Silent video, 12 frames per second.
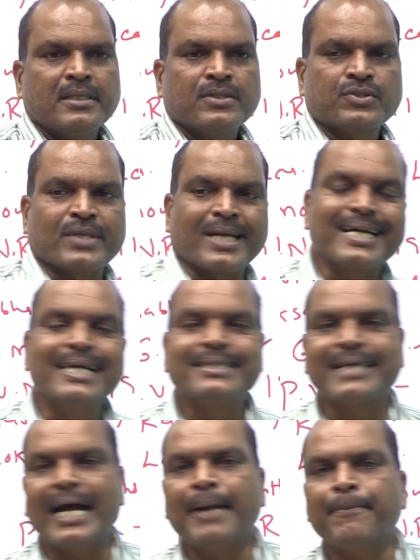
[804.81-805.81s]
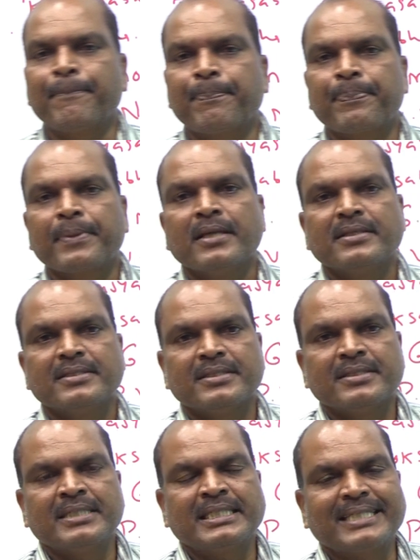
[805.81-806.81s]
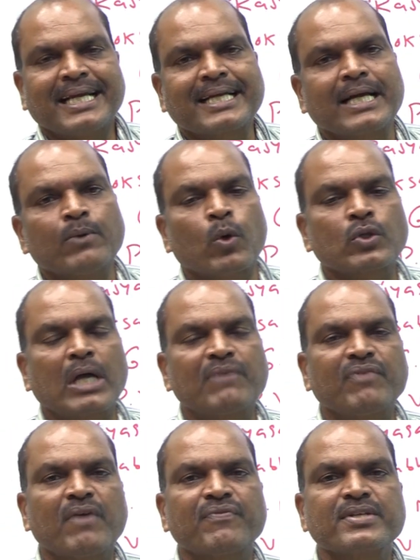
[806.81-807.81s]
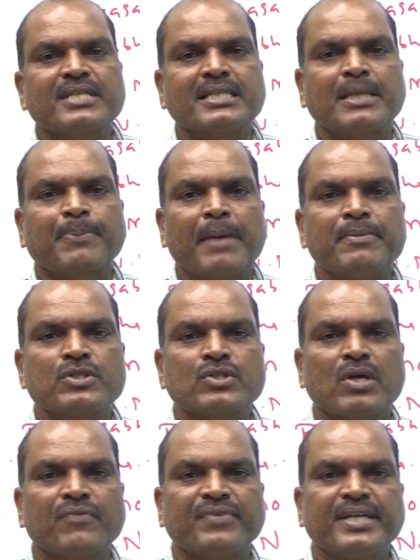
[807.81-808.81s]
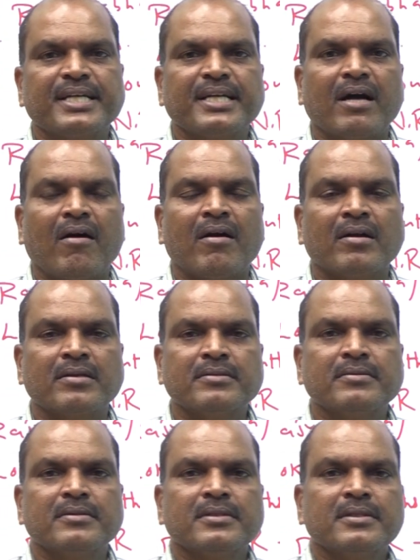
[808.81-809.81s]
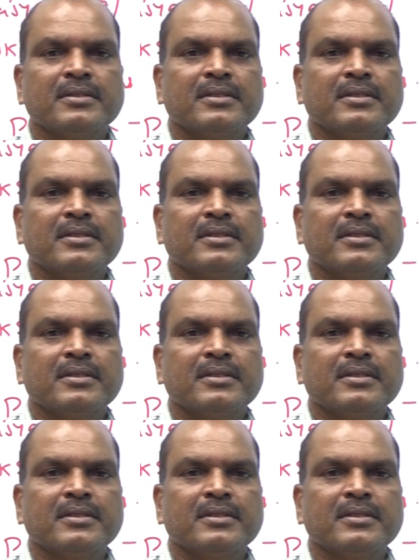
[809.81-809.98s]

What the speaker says: Second time, he taken oath of office as the Prime Minister of India on